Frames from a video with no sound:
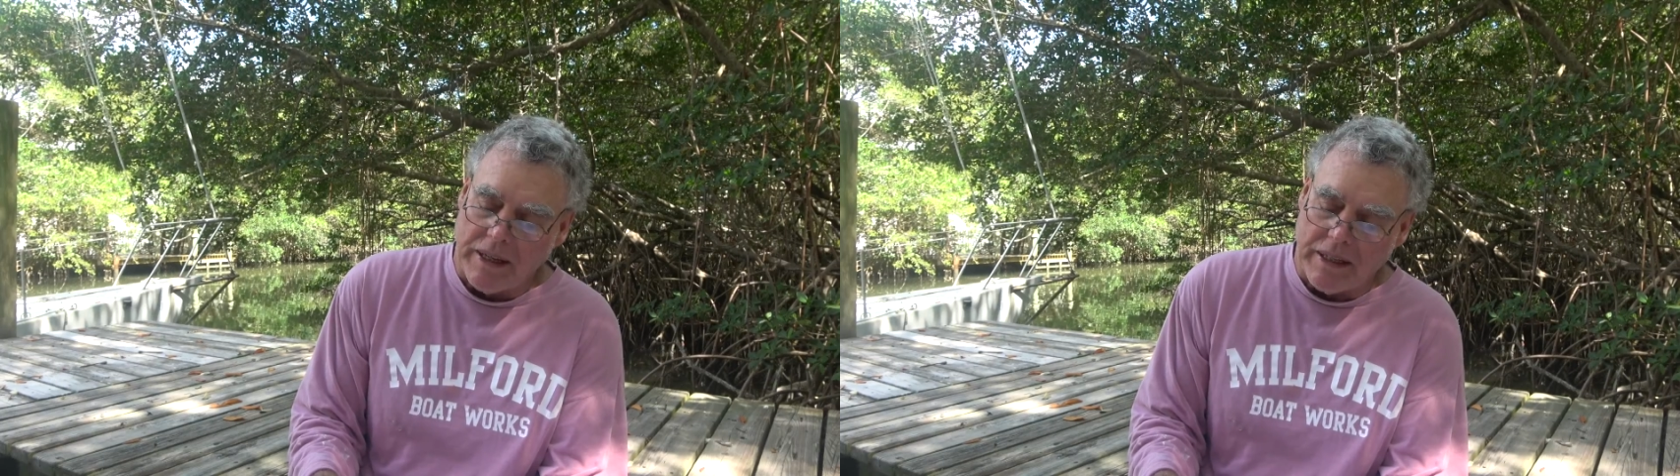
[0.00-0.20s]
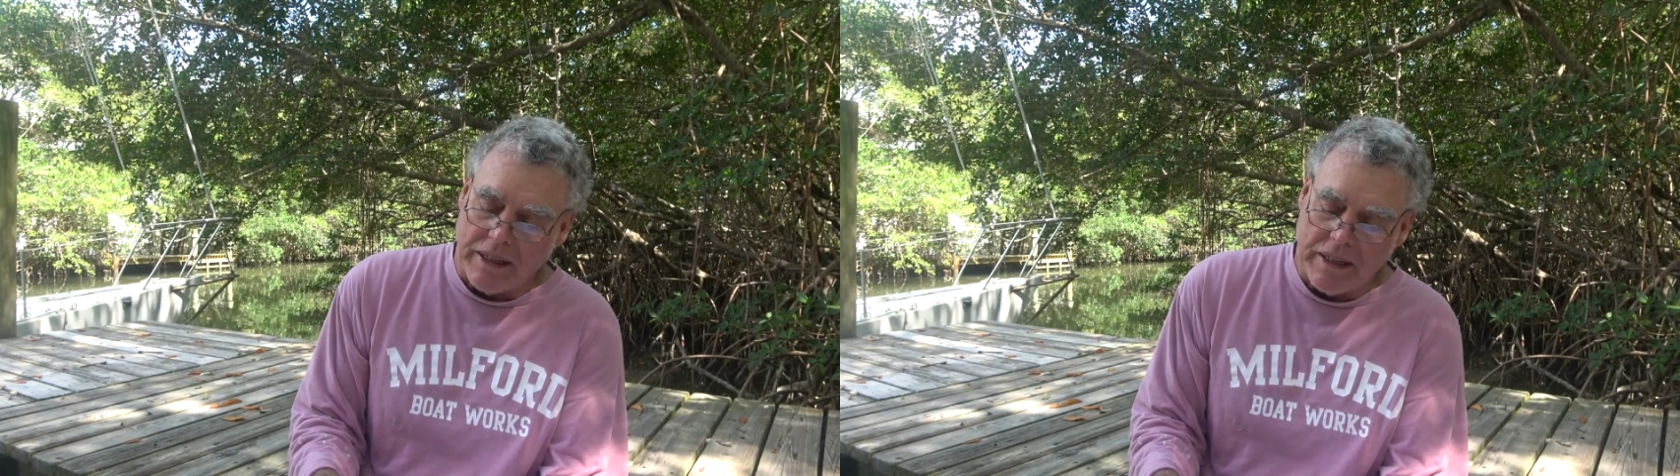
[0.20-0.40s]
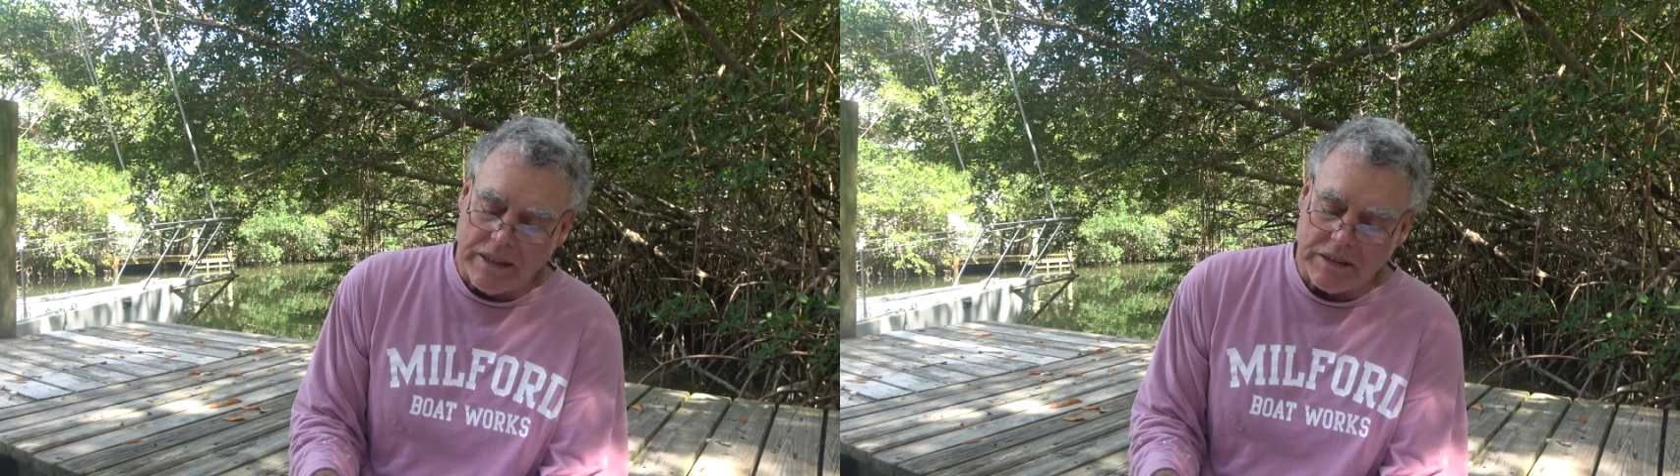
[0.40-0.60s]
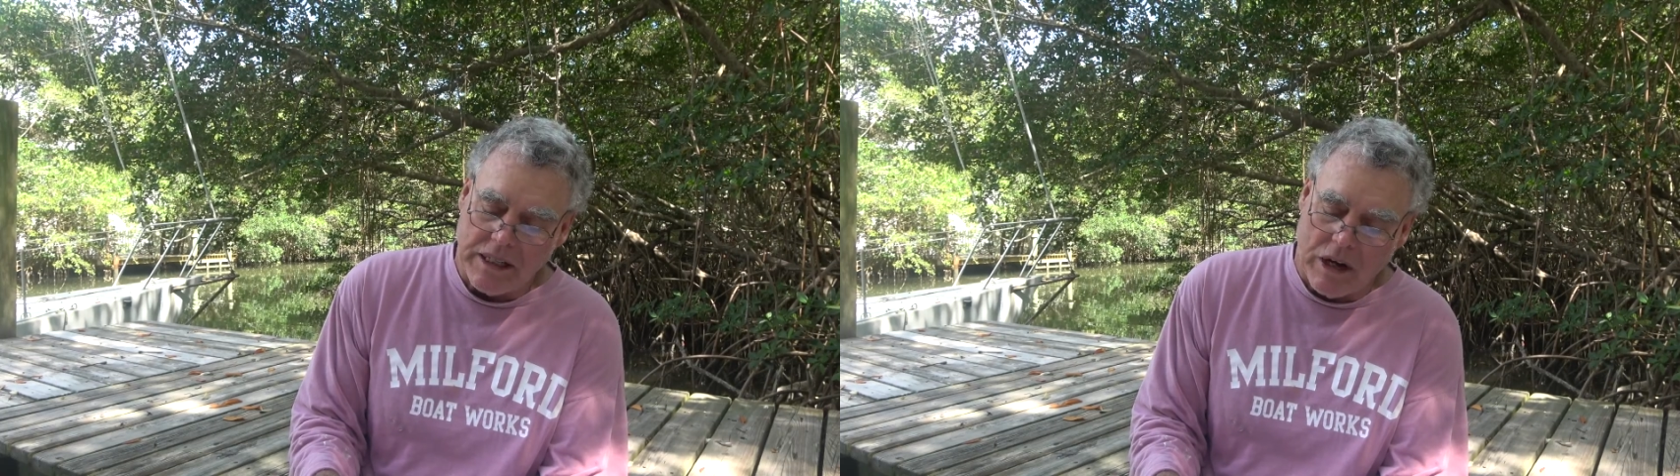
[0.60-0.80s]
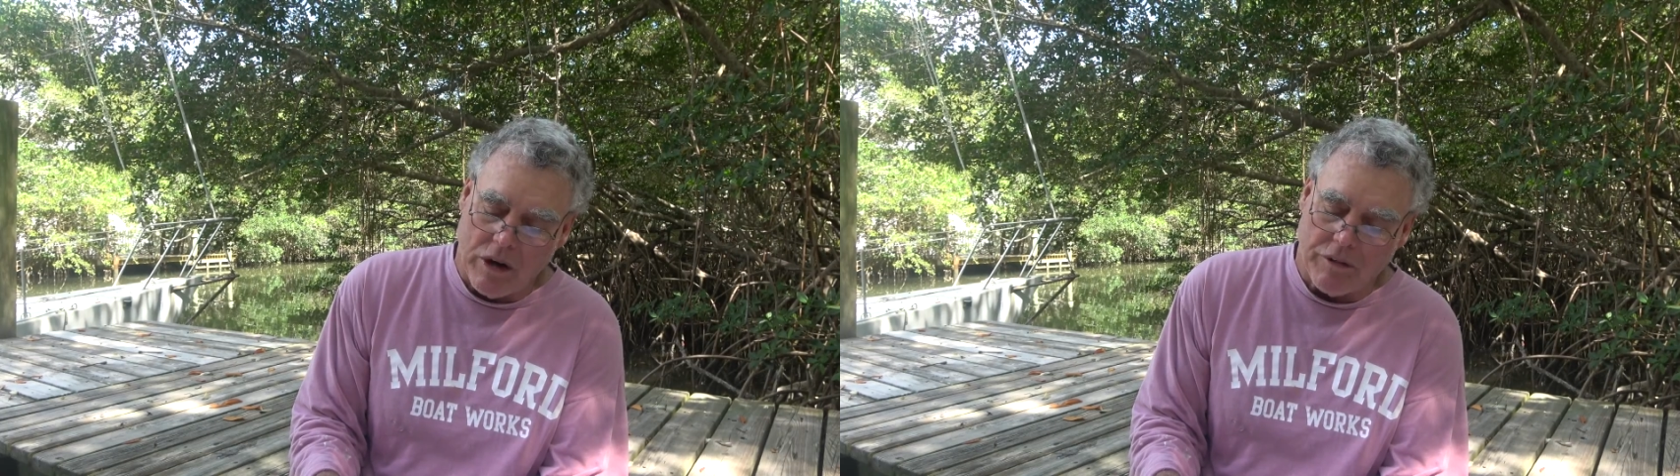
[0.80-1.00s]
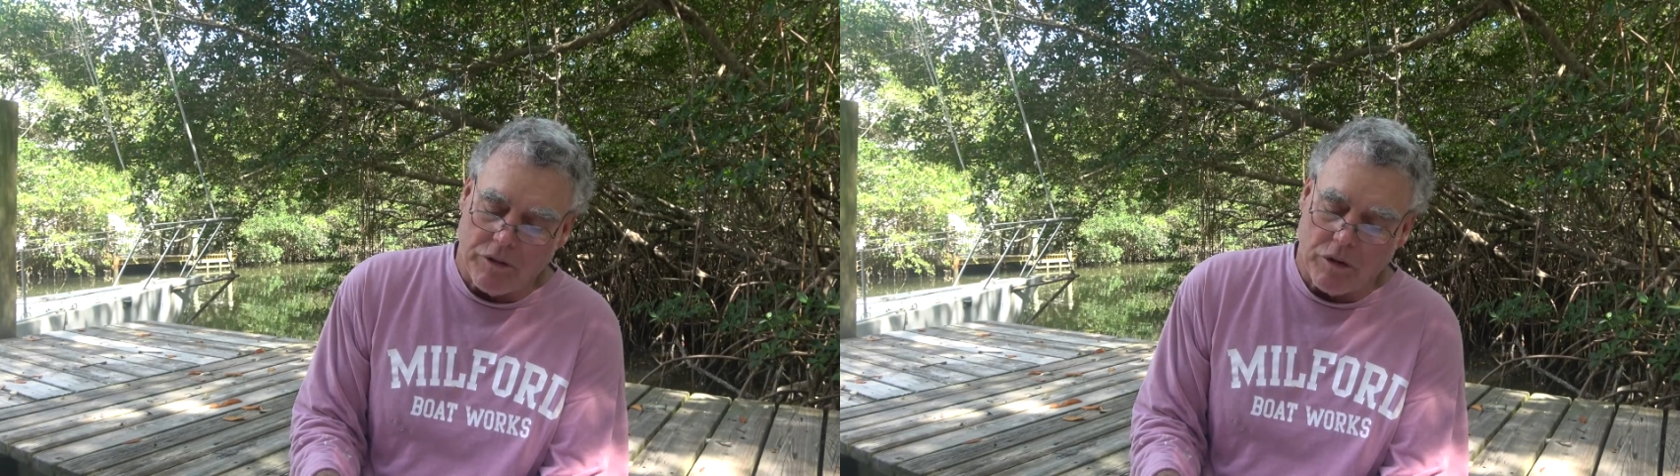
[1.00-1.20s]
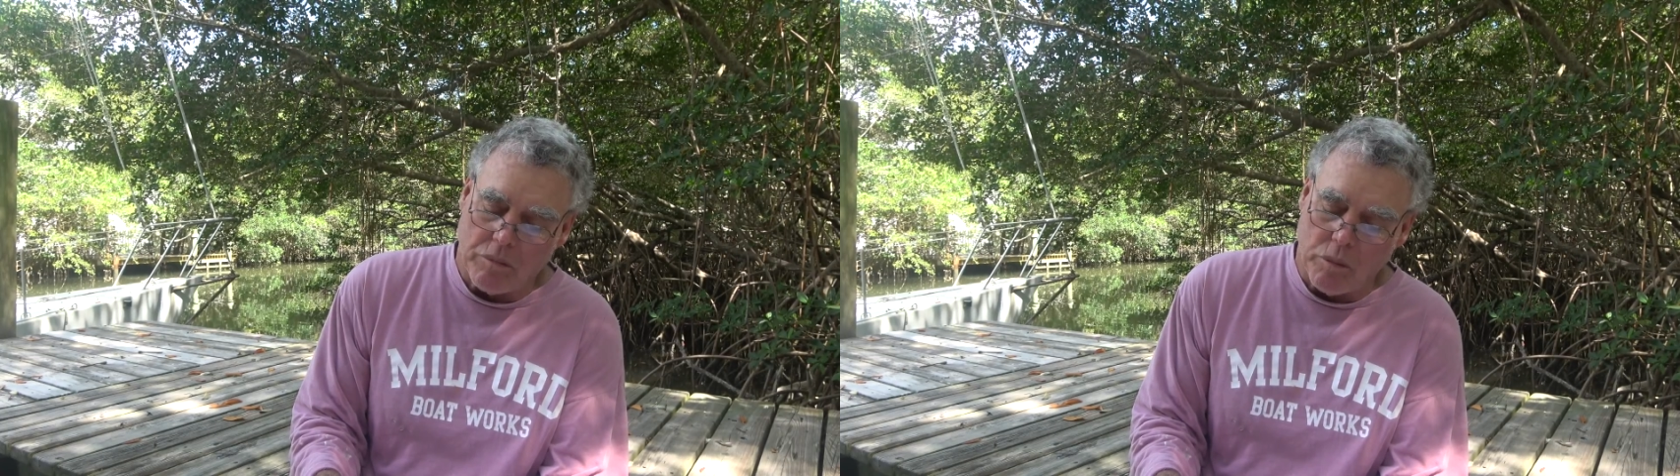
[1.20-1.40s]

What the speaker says: It is, however,